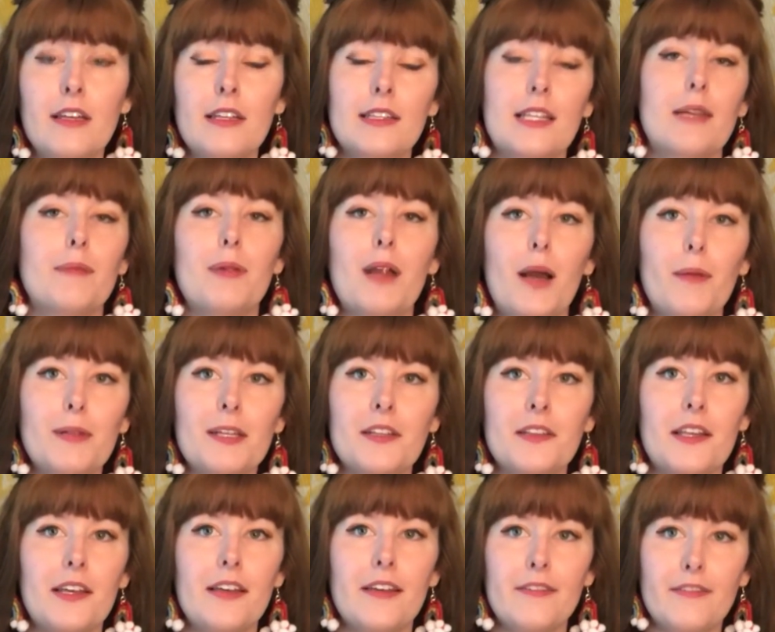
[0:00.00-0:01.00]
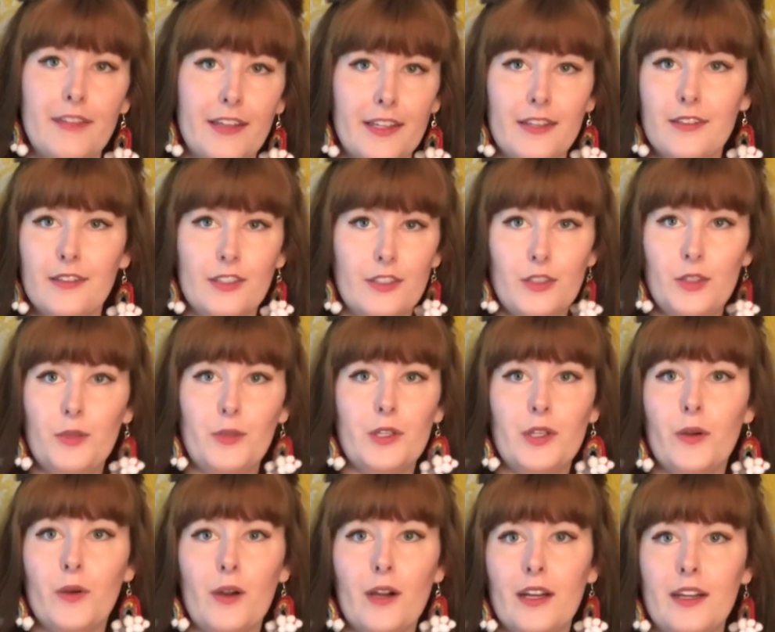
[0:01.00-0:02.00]
They probably live in New
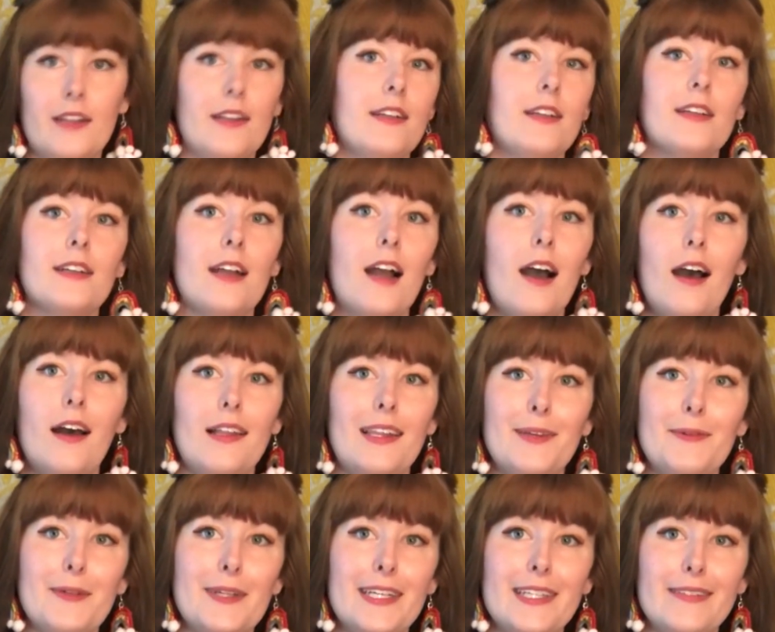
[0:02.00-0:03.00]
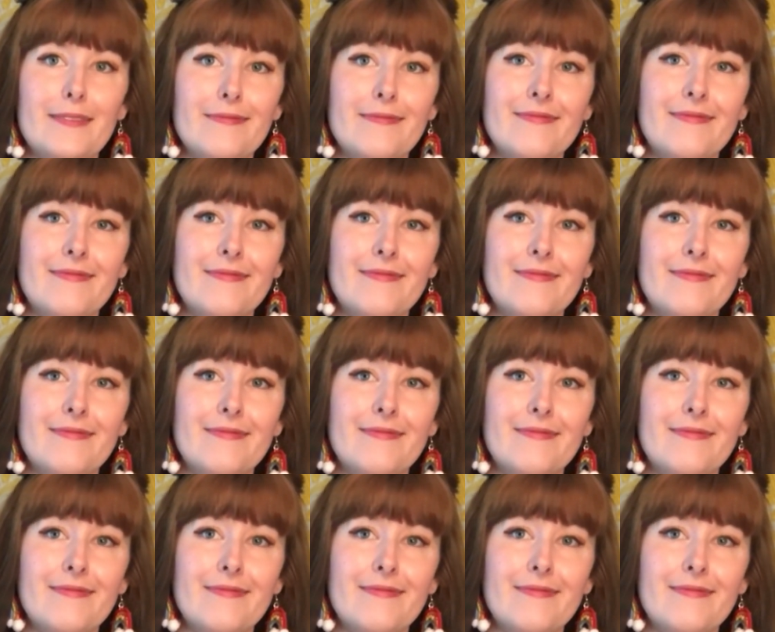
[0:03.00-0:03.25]
York or Hollywood.